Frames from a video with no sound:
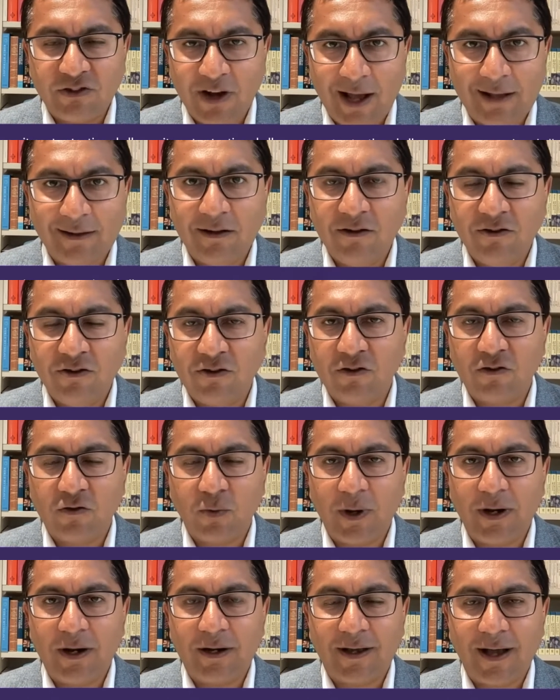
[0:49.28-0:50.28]

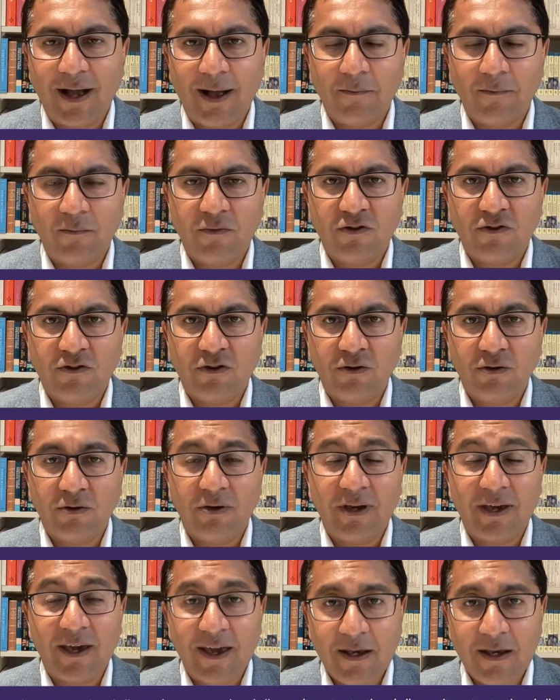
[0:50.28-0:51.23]
challenges when it comes to